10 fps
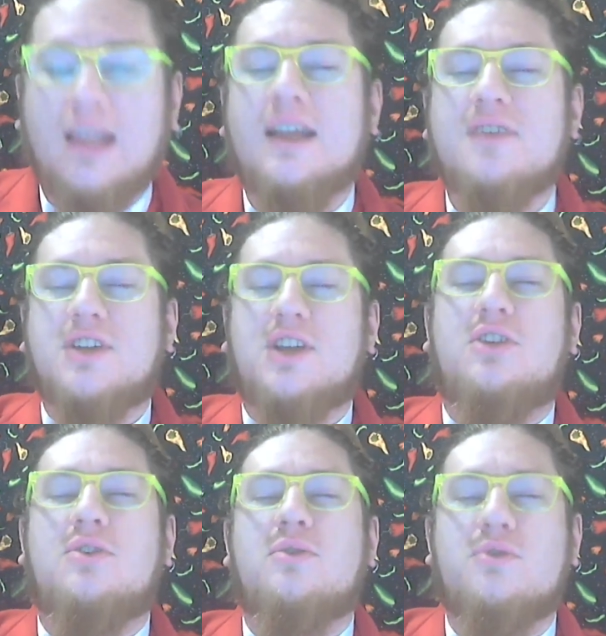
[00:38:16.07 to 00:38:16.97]
gives it
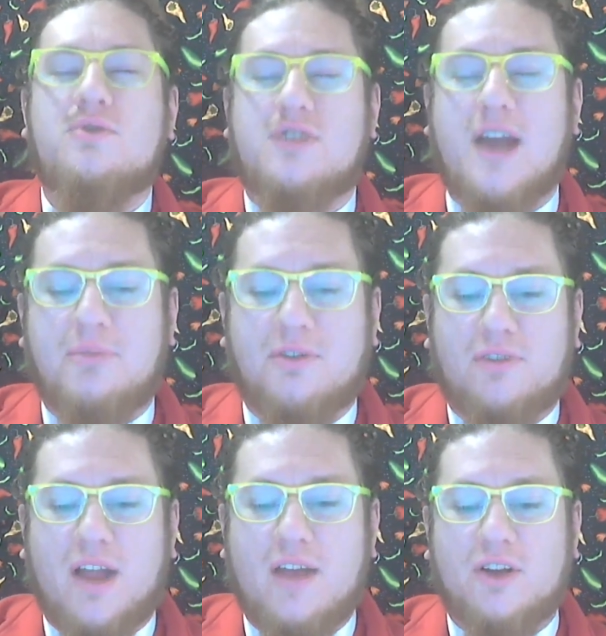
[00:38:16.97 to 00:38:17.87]
huge depth and
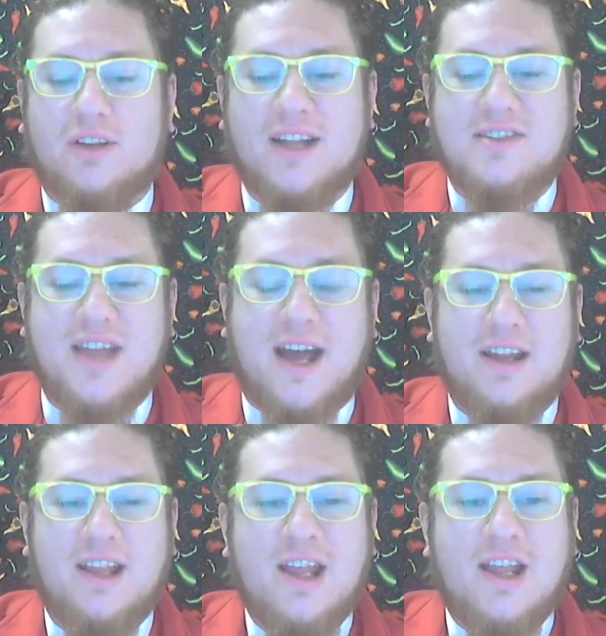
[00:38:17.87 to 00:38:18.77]
flavor and lets
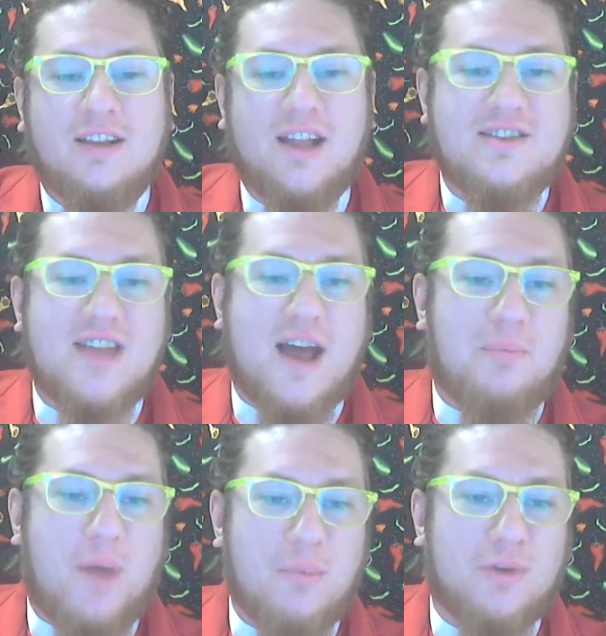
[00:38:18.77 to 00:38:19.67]
that lets
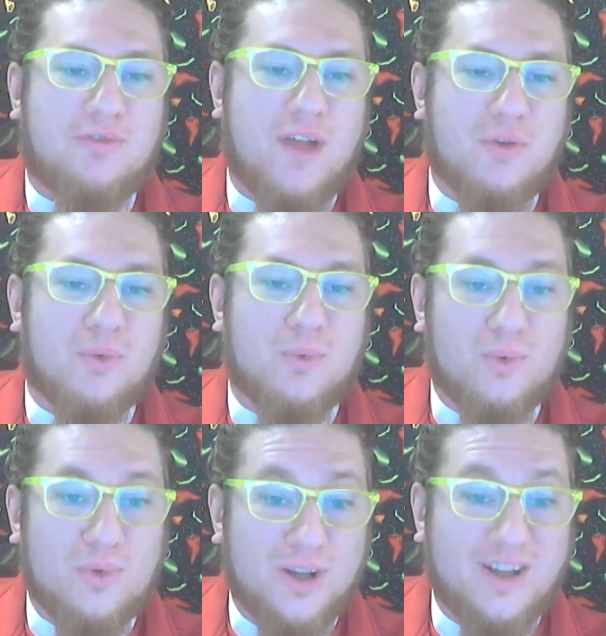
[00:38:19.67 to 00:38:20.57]
that pepper flavor
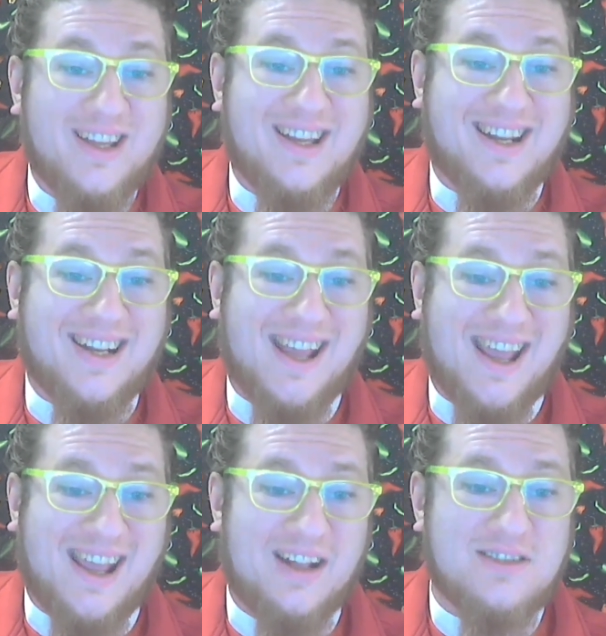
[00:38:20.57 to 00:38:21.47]
really get
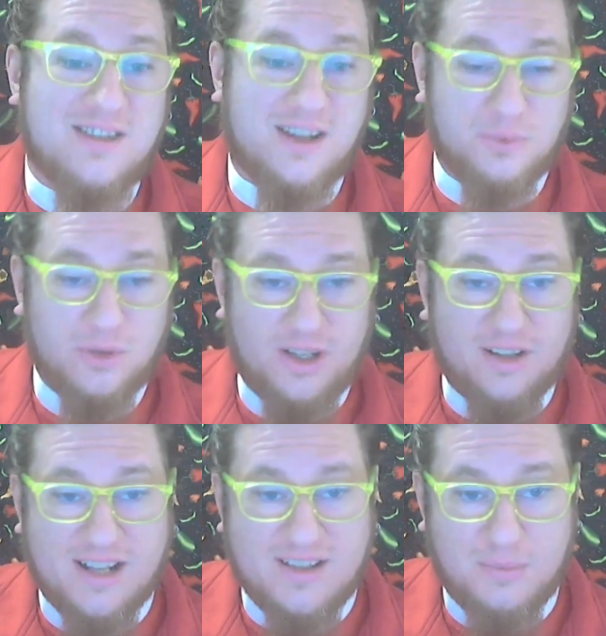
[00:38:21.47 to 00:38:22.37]
enhanced and really
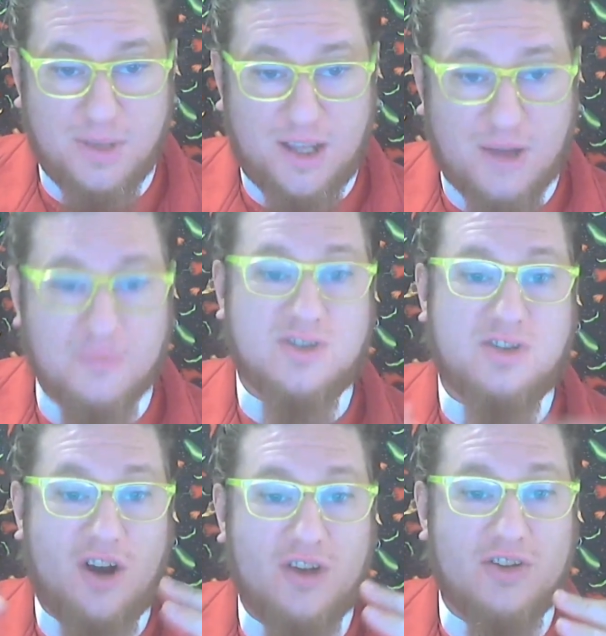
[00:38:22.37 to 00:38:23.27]
lets it become the
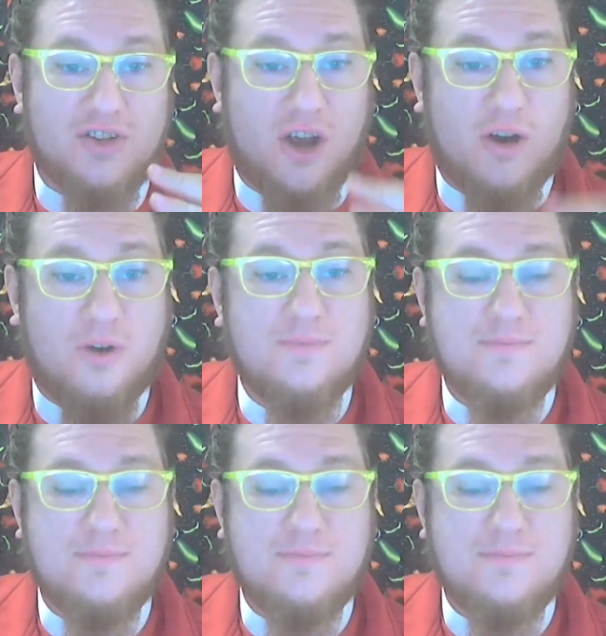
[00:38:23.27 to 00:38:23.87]
star of the show.